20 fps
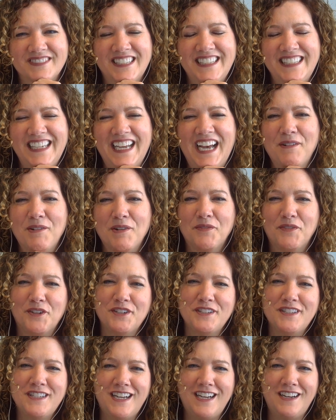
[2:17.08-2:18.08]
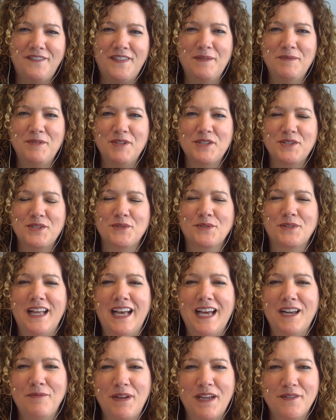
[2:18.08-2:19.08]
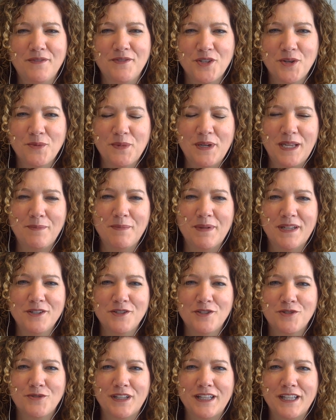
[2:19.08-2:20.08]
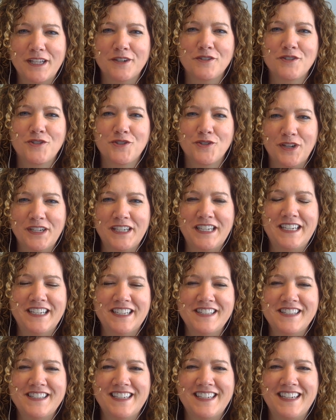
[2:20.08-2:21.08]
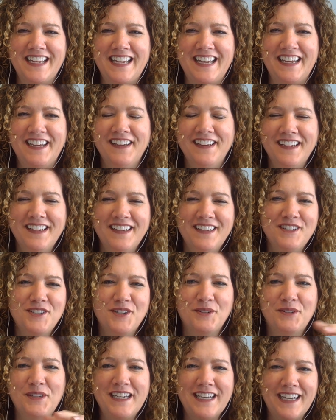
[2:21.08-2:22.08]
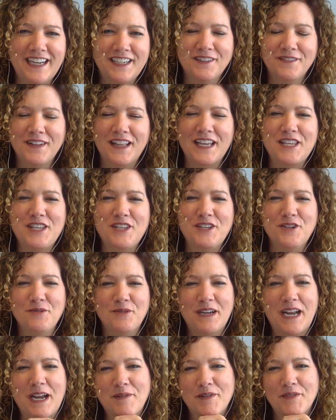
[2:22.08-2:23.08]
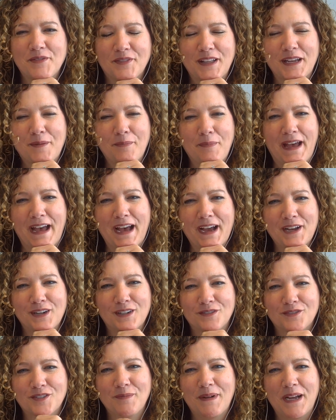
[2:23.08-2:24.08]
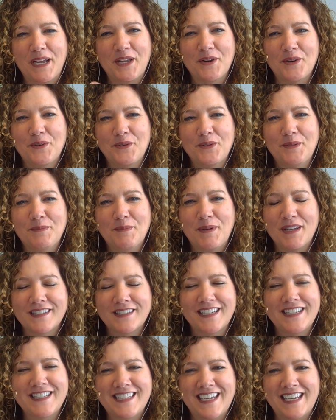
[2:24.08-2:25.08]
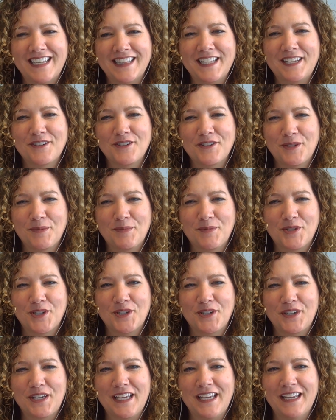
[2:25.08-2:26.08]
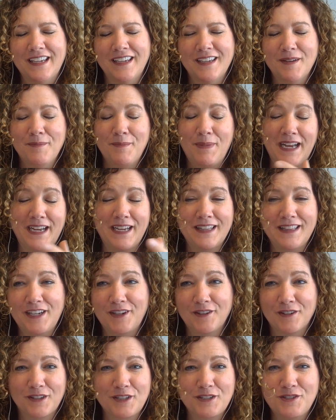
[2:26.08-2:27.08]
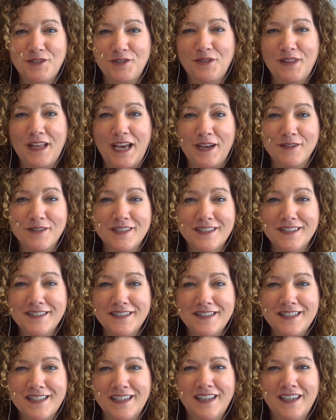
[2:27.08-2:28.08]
Yeah, well, first off, I'm just so glad we have so many ministry leaders joining us today. Tony, kind of like you, and I reflect back over my own multi-site leadership journey back in the early 2000s.